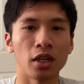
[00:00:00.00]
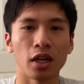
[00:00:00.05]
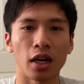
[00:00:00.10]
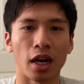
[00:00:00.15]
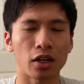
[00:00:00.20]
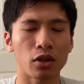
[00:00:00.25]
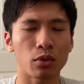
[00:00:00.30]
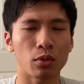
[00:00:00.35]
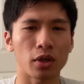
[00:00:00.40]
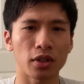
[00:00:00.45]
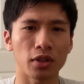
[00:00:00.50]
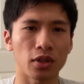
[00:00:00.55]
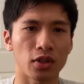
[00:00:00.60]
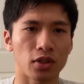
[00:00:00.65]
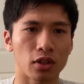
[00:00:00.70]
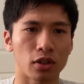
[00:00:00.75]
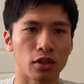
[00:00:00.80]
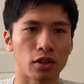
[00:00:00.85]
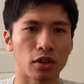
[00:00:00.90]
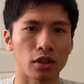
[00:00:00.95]
I don't want to
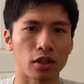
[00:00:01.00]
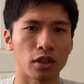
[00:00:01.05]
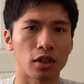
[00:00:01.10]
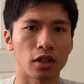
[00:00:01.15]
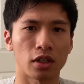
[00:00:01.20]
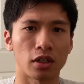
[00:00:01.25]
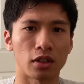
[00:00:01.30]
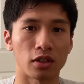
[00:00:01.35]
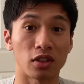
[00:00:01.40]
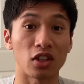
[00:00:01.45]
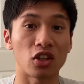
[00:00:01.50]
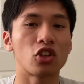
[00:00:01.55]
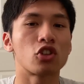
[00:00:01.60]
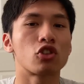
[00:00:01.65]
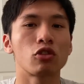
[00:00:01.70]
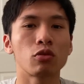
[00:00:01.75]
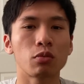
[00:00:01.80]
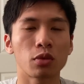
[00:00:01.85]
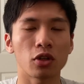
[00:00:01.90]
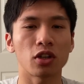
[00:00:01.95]
start uh,
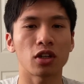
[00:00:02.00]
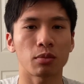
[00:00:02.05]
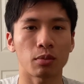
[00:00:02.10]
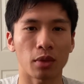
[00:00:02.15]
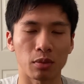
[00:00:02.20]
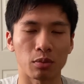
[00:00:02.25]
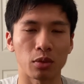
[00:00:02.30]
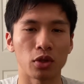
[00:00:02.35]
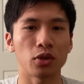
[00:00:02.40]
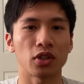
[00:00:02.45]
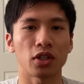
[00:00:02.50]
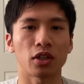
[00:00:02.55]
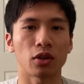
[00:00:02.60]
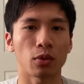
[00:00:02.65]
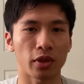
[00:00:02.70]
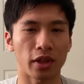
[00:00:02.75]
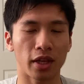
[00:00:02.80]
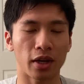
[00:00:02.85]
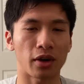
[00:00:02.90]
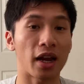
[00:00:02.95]
distributing my music
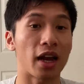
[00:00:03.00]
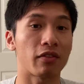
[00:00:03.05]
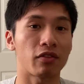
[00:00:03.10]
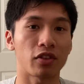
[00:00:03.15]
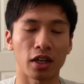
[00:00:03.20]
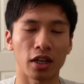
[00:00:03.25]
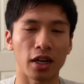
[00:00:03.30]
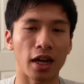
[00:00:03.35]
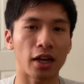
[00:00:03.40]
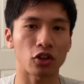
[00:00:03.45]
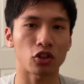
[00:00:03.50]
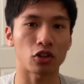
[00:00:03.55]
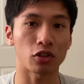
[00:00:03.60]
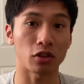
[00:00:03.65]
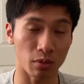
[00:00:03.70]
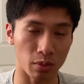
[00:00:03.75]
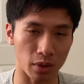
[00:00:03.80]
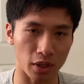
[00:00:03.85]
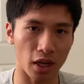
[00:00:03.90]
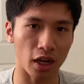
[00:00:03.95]
without having it
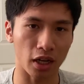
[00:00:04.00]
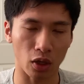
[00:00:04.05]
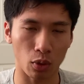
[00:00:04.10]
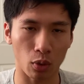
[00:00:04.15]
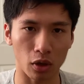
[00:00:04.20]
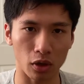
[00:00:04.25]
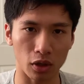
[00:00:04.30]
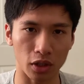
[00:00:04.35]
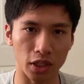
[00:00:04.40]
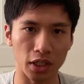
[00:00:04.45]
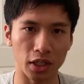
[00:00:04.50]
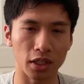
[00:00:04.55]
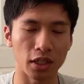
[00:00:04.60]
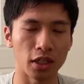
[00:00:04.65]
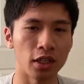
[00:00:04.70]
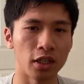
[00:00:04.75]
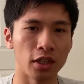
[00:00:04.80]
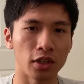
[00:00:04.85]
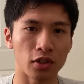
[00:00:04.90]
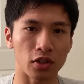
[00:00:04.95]
actually be high quality.
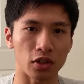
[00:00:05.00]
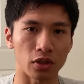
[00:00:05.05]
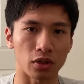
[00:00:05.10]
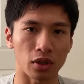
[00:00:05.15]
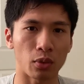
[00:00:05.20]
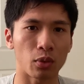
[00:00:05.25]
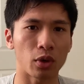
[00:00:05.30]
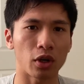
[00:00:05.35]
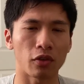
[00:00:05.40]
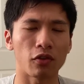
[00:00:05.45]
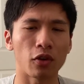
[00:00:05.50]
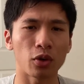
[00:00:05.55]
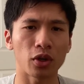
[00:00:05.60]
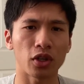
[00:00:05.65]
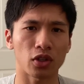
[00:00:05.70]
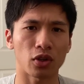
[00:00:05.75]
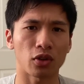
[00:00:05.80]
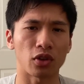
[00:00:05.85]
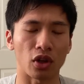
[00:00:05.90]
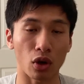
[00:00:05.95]
So I want to
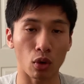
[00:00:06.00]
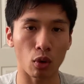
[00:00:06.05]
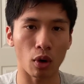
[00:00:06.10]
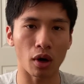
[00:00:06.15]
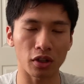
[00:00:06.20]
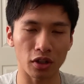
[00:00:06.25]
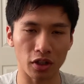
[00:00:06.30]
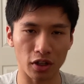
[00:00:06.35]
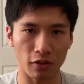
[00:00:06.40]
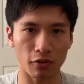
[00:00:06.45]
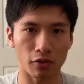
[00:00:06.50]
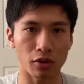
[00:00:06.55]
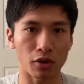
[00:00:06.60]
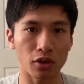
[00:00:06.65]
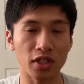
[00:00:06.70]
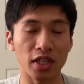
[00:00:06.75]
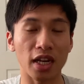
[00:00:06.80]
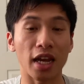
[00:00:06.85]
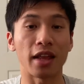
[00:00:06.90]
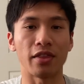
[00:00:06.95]
focus on the quality
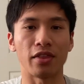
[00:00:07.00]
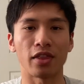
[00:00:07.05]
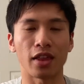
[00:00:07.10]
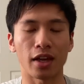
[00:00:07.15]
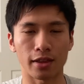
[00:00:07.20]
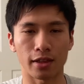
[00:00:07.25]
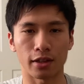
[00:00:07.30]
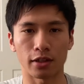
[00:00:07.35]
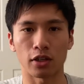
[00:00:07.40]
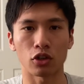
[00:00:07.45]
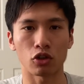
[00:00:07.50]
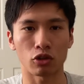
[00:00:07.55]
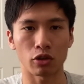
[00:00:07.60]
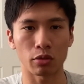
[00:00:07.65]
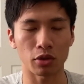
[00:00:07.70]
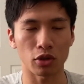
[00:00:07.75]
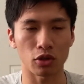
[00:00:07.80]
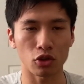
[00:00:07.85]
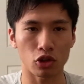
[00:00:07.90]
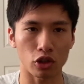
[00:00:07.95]
first and then the
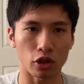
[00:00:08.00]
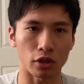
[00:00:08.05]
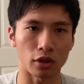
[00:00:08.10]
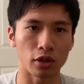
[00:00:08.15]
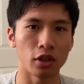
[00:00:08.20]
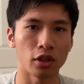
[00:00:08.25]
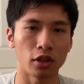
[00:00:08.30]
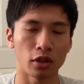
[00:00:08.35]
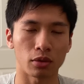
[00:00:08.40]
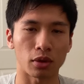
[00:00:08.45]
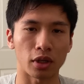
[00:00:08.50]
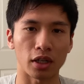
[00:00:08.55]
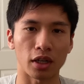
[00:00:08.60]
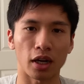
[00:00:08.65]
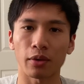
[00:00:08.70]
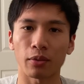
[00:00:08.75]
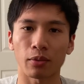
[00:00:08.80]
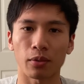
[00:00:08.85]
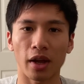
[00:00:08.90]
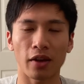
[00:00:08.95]
distribution, right?
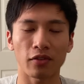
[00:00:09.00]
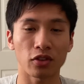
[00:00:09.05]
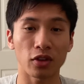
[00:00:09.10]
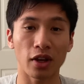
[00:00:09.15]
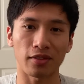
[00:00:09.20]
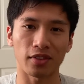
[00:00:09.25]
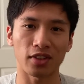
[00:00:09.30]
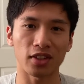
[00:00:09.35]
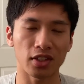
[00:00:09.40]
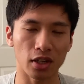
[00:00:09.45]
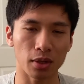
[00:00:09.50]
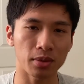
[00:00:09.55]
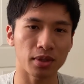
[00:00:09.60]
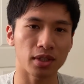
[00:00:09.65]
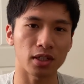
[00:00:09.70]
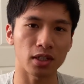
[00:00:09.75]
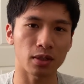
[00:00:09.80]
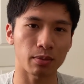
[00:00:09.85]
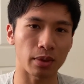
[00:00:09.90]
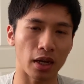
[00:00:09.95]
I have to have
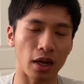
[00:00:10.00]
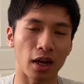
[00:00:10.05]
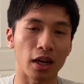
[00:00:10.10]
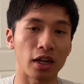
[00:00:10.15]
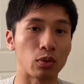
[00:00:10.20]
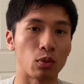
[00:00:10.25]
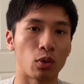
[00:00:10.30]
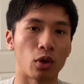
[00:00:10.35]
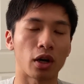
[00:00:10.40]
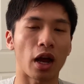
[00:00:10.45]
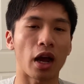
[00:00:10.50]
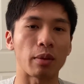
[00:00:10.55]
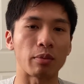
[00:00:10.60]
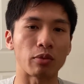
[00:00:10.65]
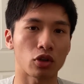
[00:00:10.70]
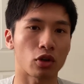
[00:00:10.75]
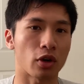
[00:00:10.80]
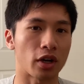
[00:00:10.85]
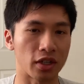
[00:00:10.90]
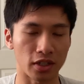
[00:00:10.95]
substance behind what I'm
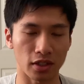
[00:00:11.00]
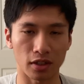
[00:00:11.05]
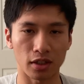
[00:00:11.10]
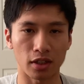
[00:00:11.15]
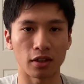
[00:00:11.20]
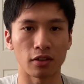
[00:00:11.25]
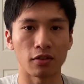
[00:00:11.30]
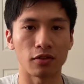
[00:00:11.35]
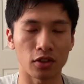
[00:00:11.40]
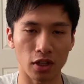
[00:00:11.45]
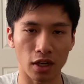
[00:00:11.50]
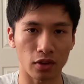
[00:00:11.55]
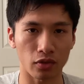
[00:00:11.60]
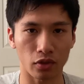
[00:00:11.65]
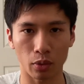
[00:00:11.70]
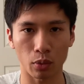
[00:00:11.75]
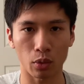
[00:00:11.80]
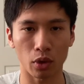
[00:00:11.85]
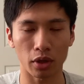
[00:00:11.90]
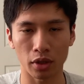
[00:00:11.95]
trying to give to
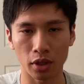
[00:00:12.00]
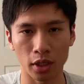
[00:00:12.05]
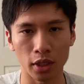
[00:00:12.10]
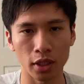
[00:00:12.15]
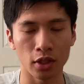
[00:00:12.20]
everyone.